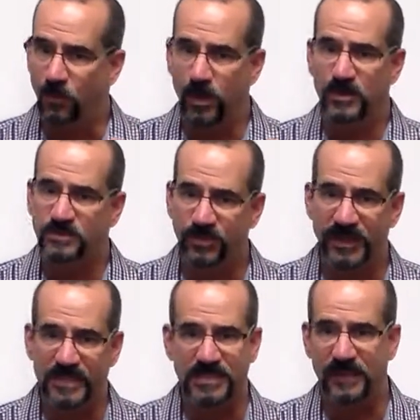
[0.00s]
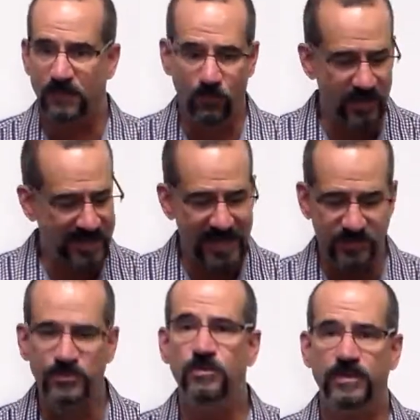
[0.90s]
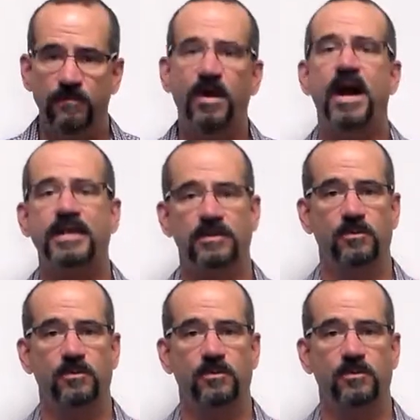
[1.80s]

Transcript: where it's placed, and then what it had to do with the body